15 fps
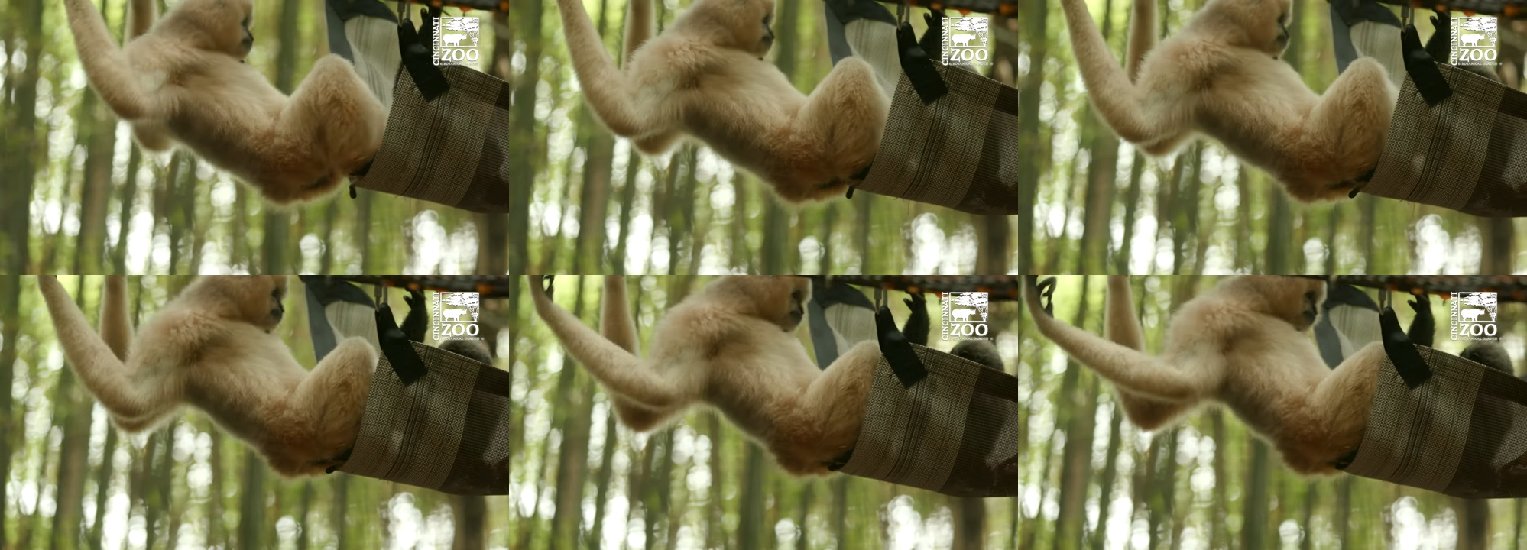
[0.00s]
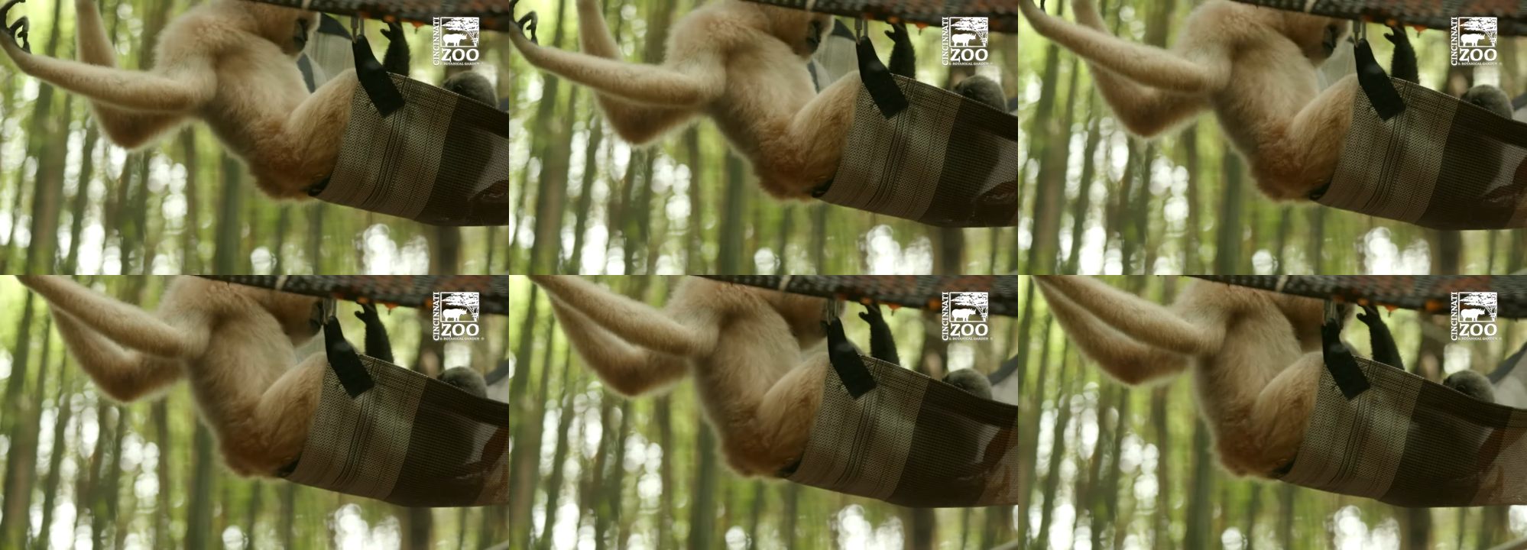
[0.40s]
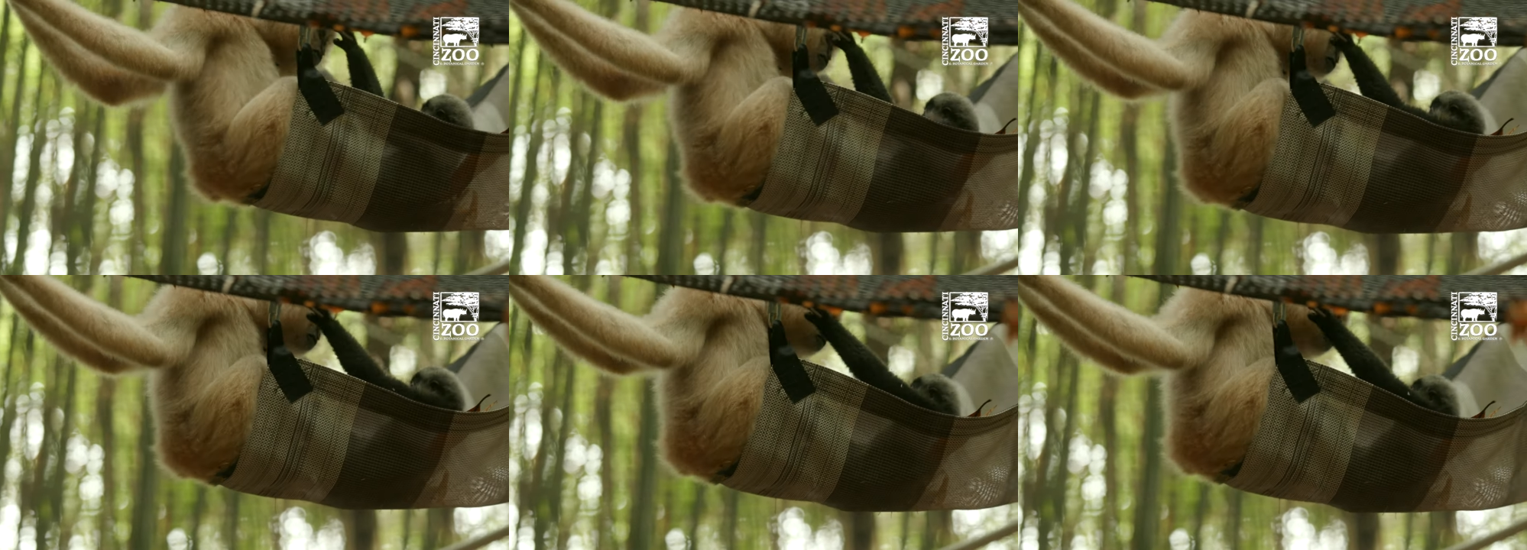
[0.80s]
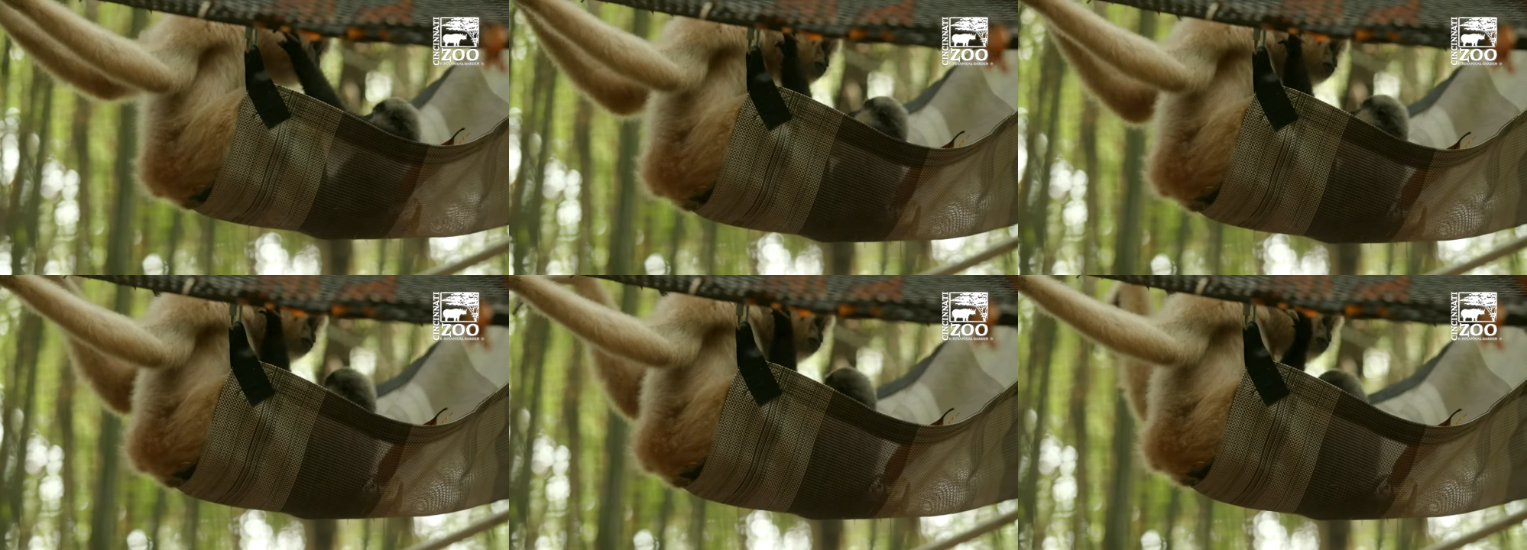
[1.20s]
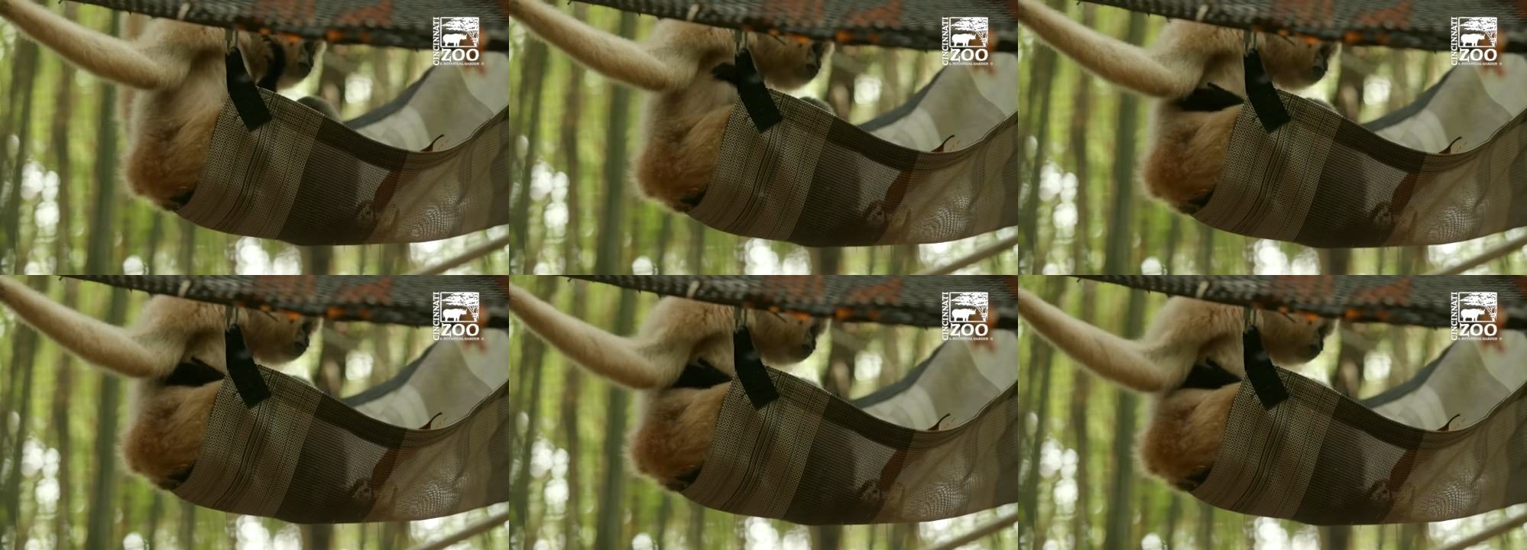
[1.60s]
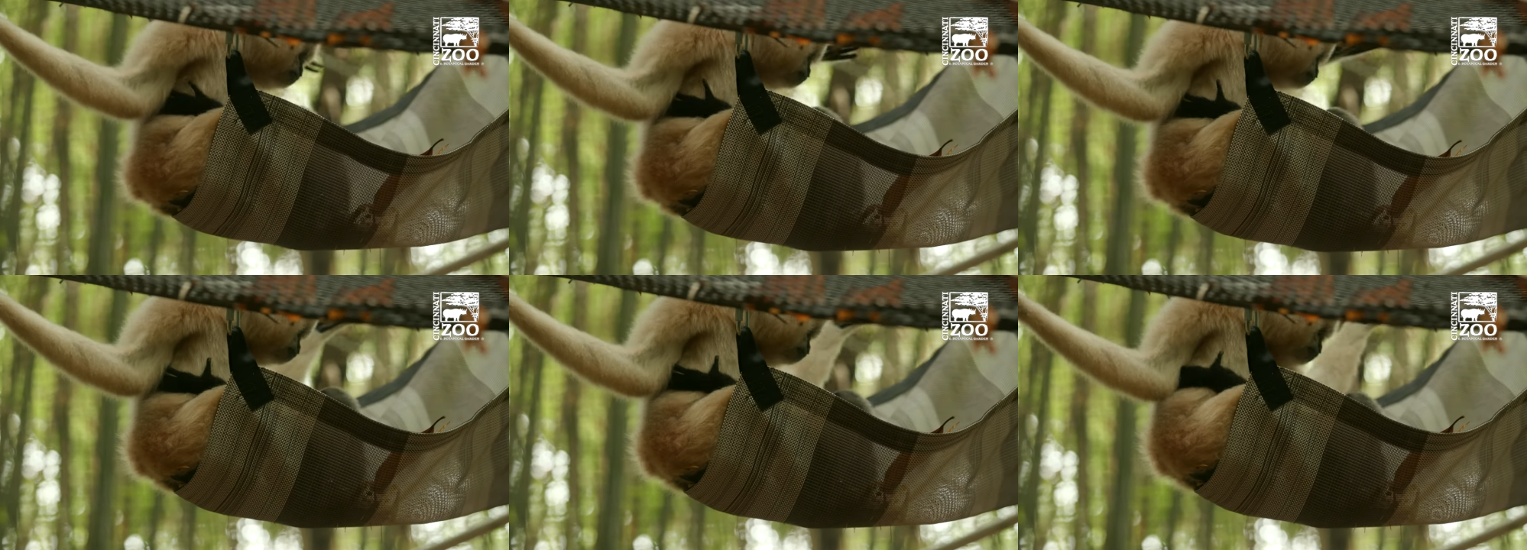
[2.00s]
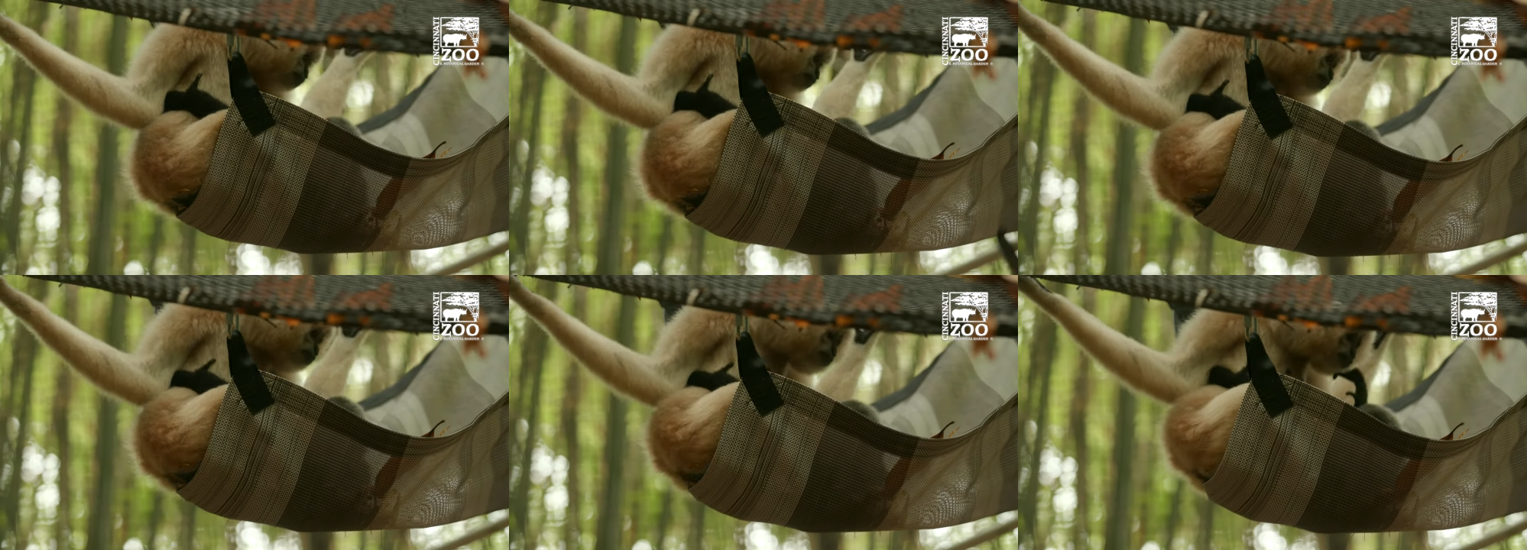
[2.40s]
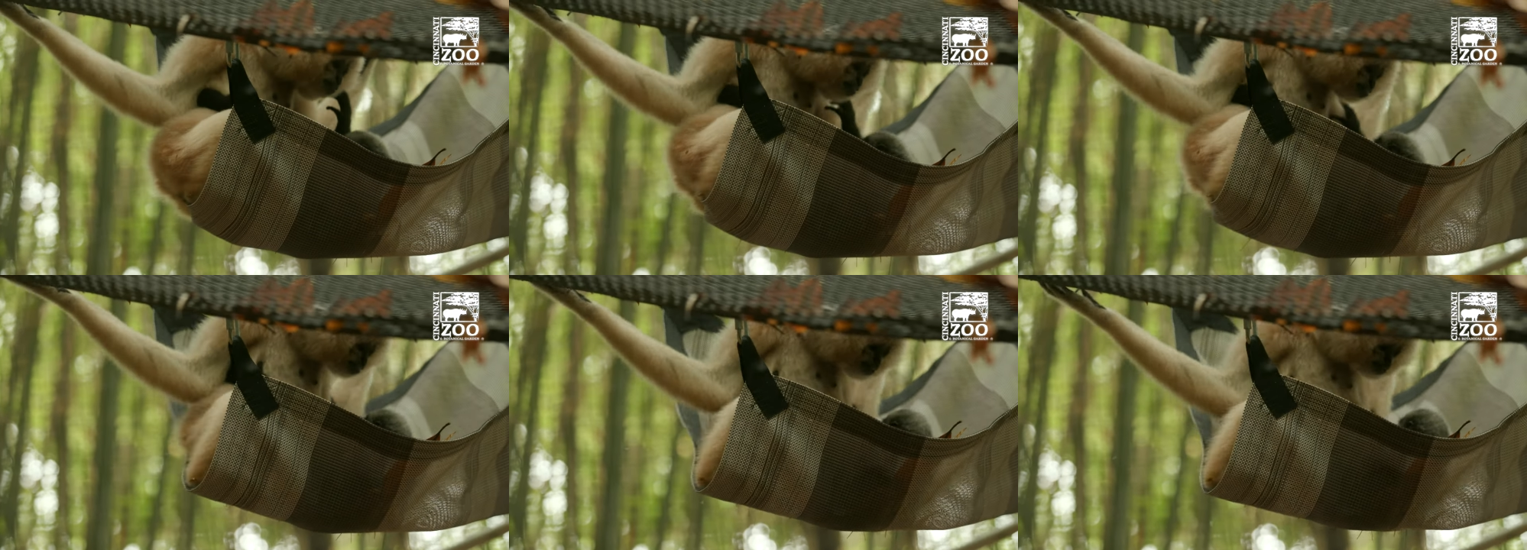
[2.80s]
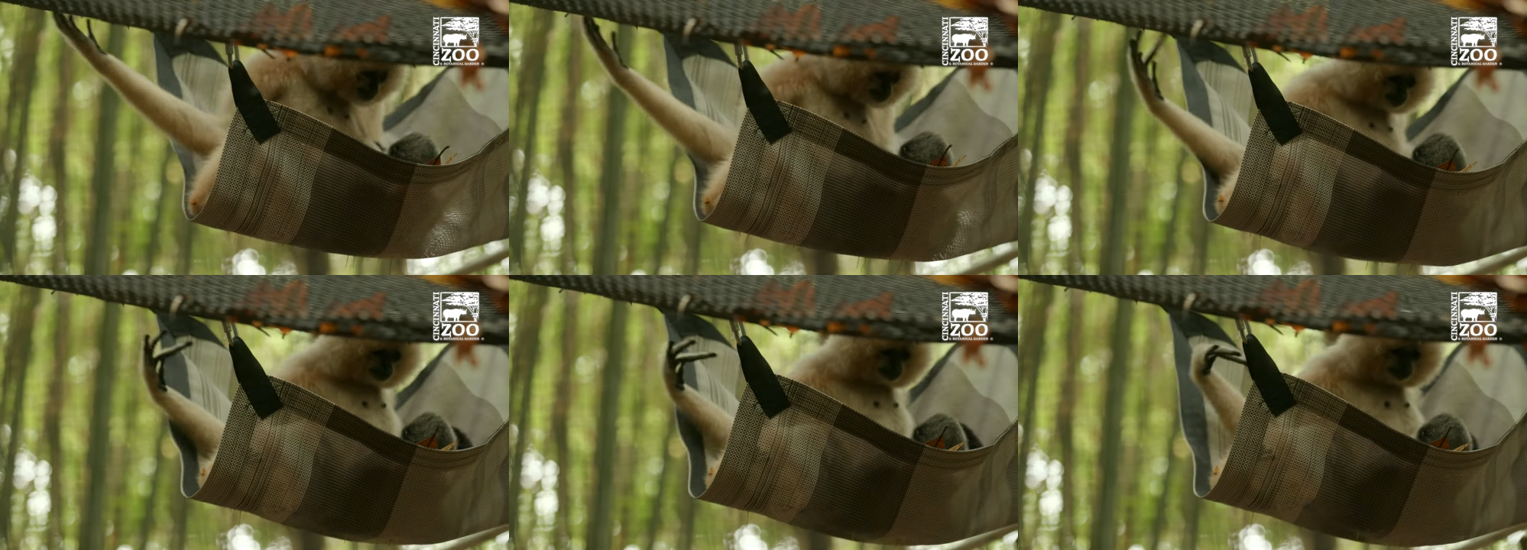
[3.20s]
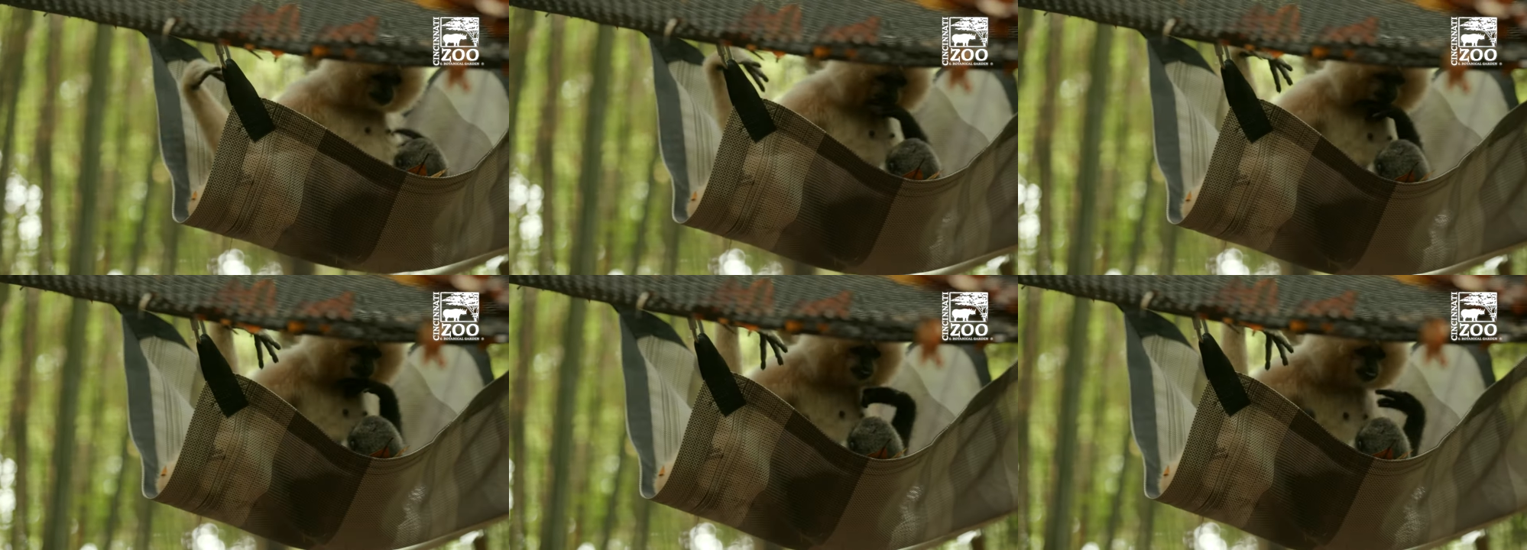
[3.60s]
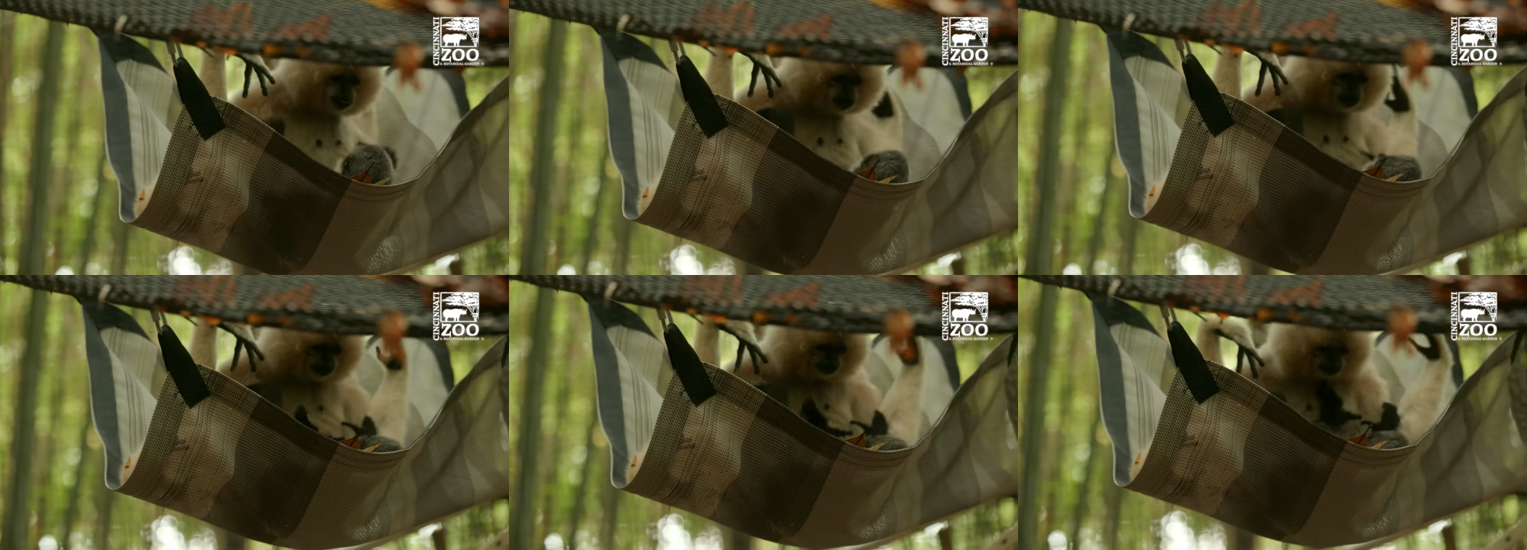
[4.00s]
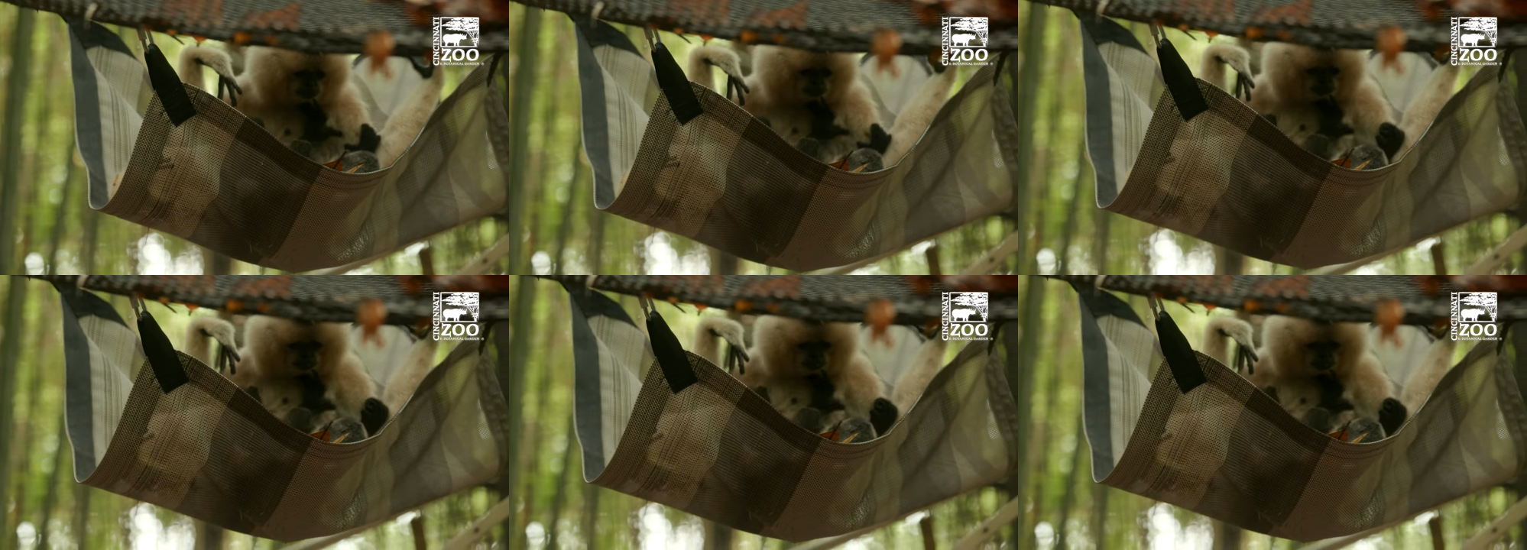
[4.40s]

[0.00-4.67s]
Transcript: (no speaker visible)